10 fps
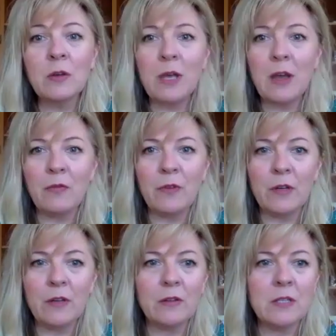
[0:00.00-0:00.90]
have very
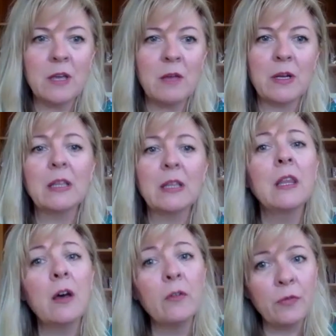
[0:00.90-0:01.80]
little time, but I'd
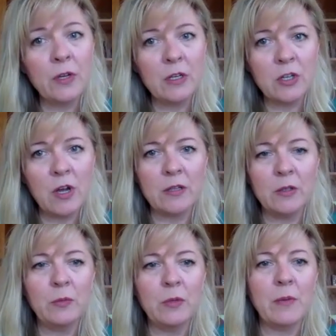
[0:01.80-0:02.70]
love for you to talk a
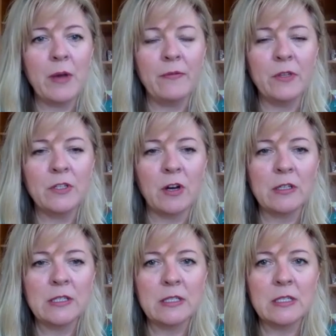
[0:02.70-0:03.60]
little bit about the
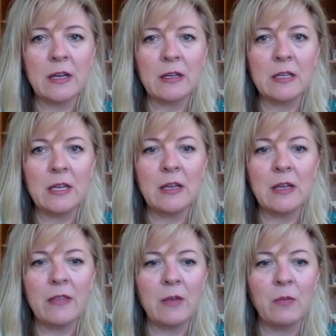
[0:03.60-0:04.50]
darkness technique,
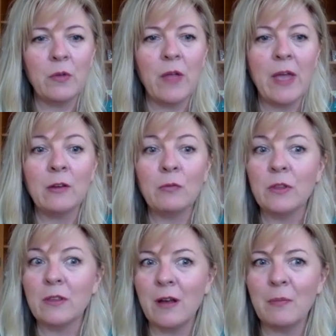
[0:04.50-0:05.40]
and then we'll end
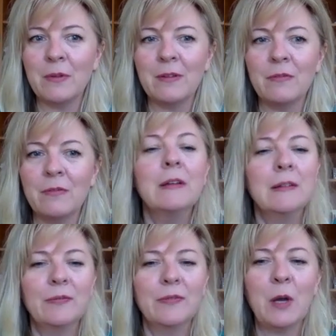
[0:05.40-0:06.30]
with a couple of
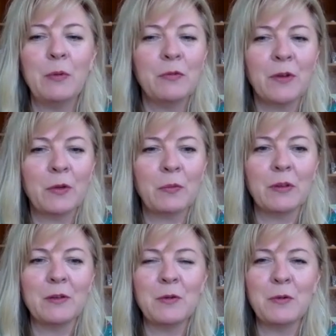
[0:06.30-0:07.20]
couple of other
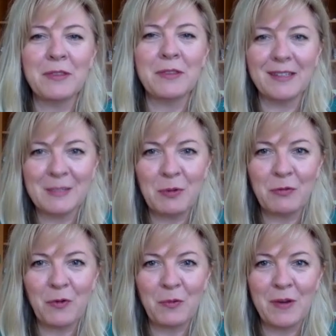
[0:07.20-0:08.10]
really cool things
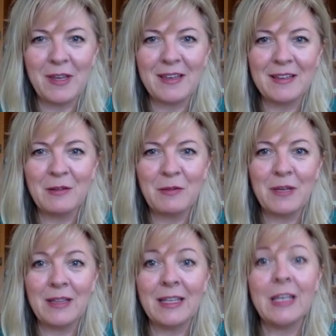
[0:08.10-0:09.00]
before we
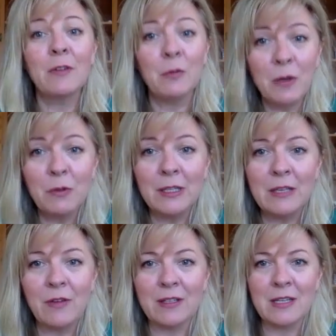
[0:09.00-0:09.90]
leave, and we will
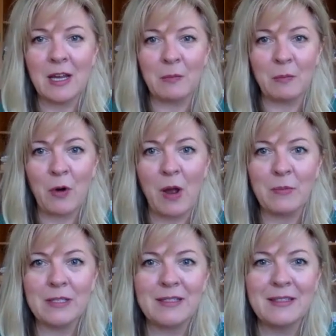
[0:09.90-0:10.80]
leave on time, promise.